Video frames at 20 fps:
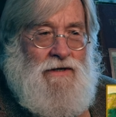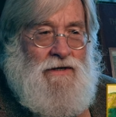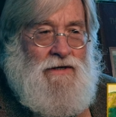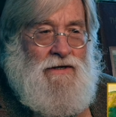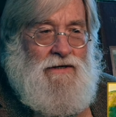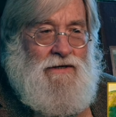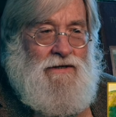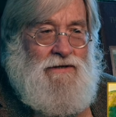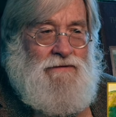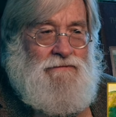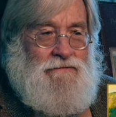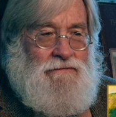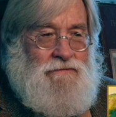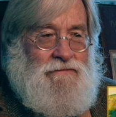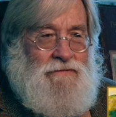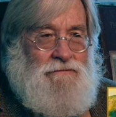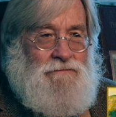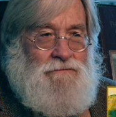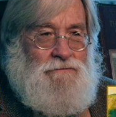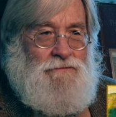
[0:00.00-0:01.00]
Uh,
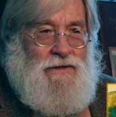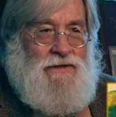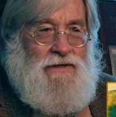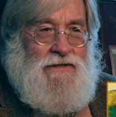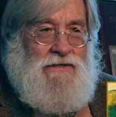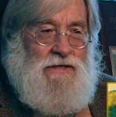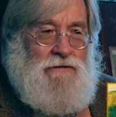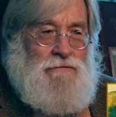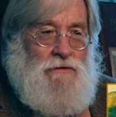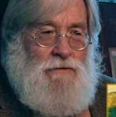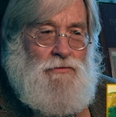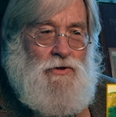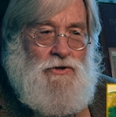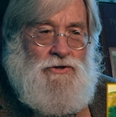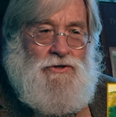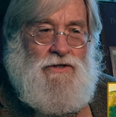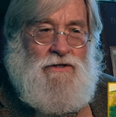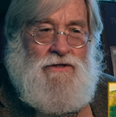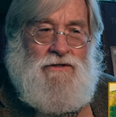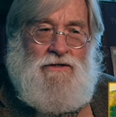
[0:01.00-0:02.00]
but they seem to be
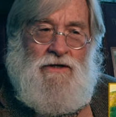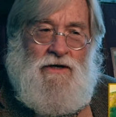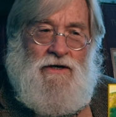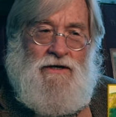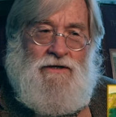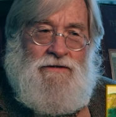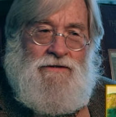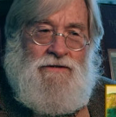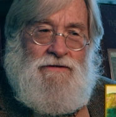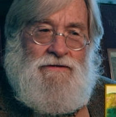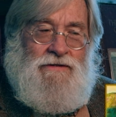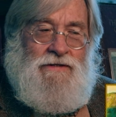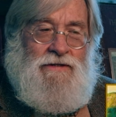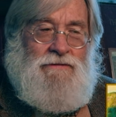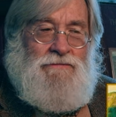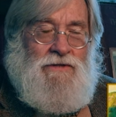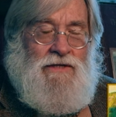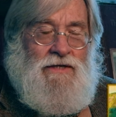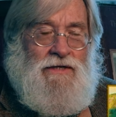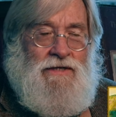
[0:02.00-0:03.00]
pushing the darks at the
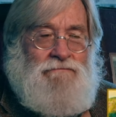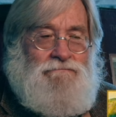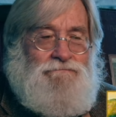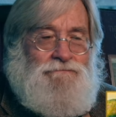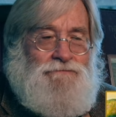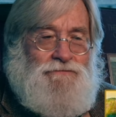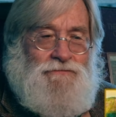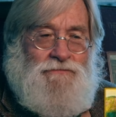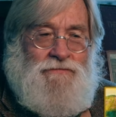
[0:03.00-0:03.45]
same time.